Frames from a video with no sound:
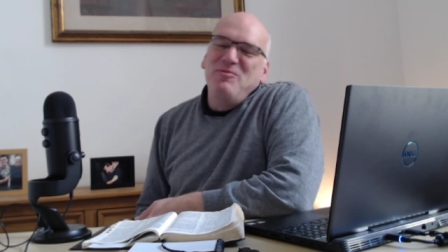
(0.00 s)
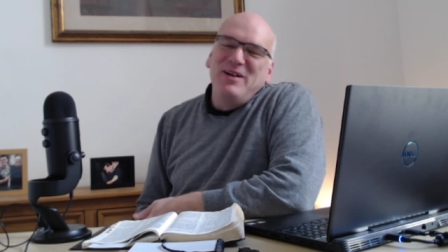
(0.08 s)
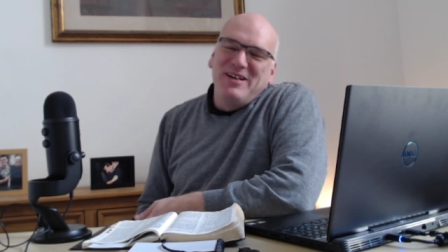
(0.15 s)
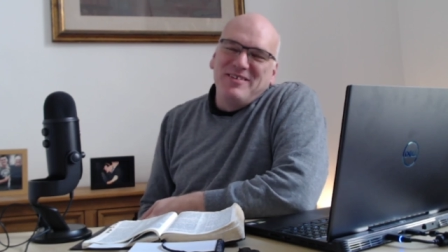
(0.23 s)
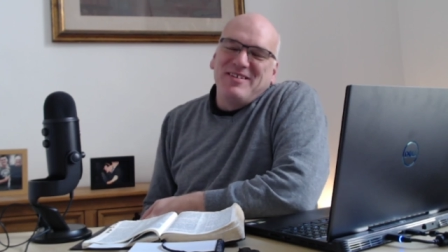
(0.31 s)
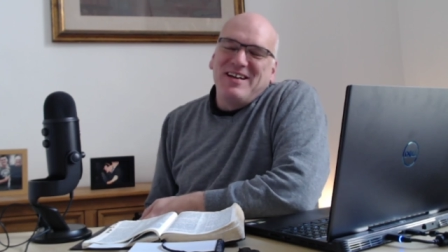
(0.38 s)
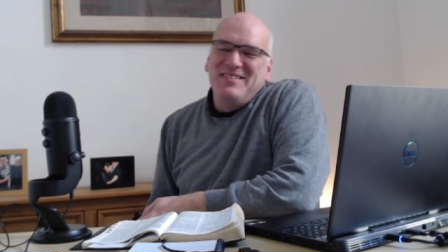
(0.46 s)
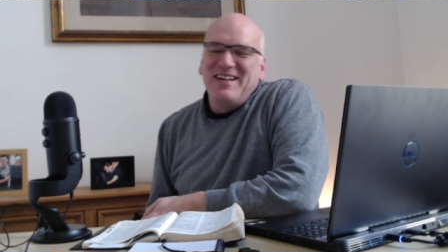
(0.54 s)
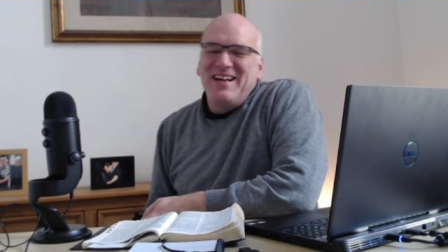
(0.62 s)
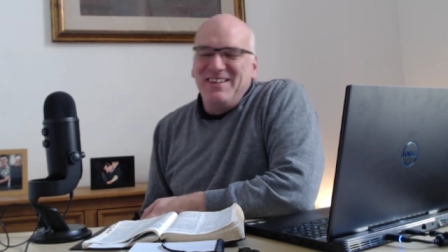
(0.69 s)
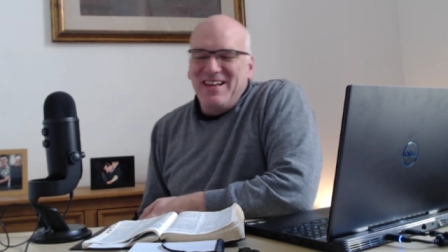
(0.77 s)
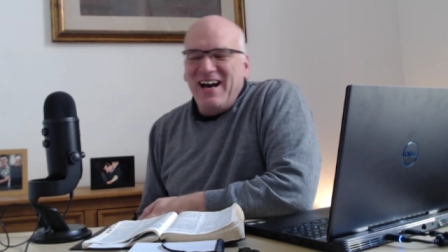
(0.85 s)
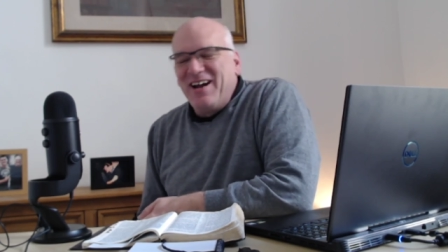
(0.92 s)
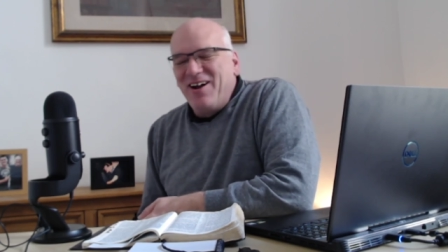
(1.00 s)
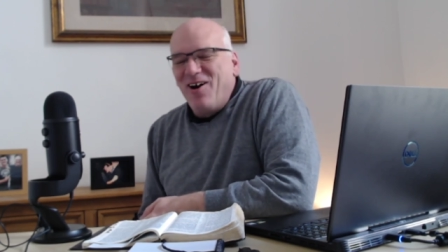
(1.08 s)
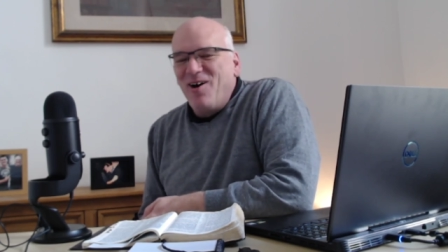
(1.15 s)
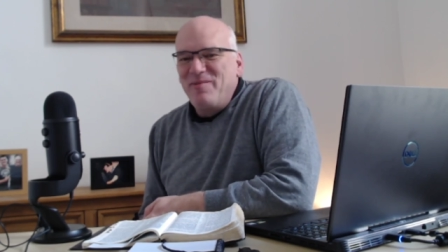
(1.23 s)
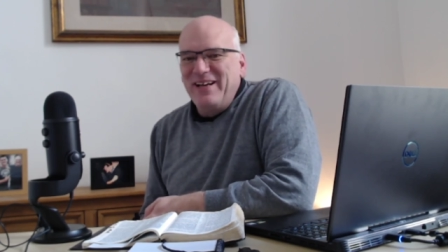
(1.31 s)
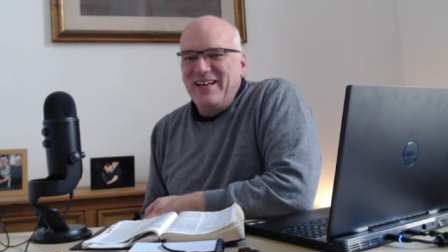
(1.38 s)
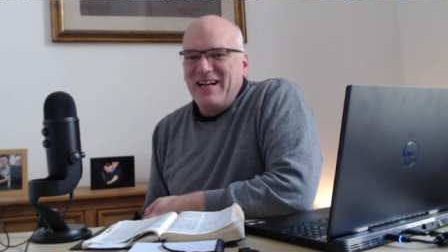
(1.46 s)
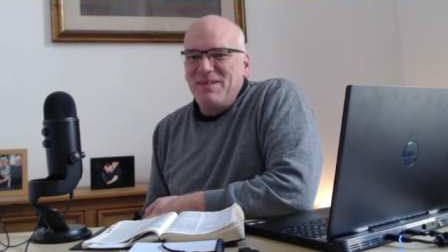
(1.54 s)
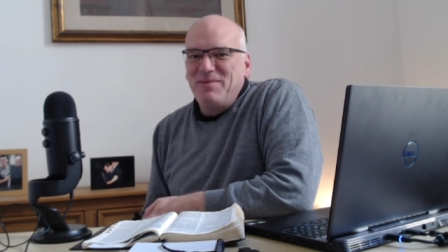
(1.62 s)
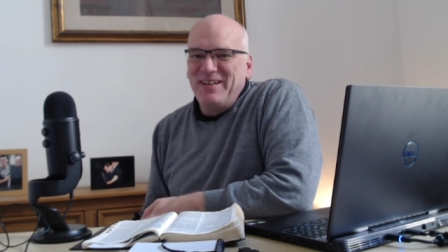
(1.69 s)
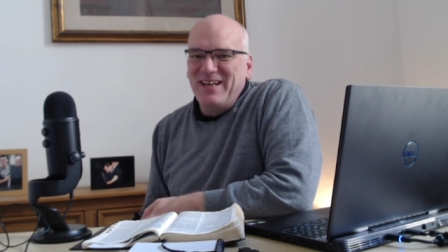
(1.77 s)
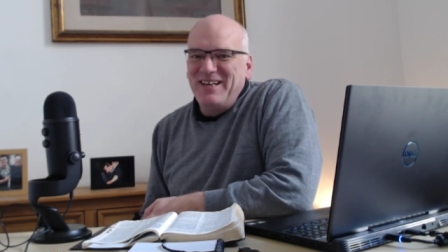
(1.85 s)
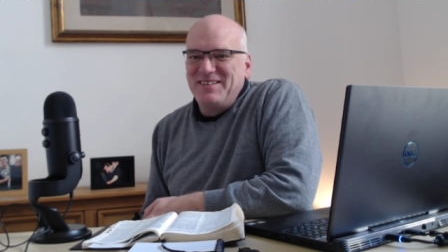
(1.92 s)
Because I said that comment a couple
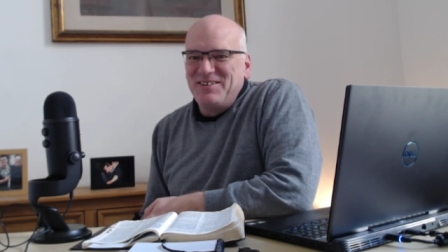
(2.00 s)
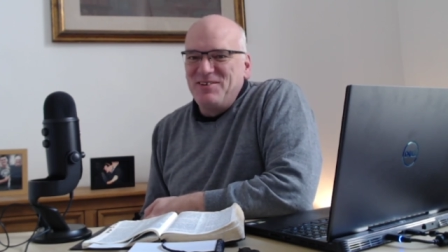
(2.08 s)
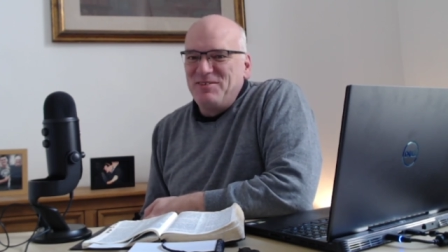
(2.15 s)
of days ago.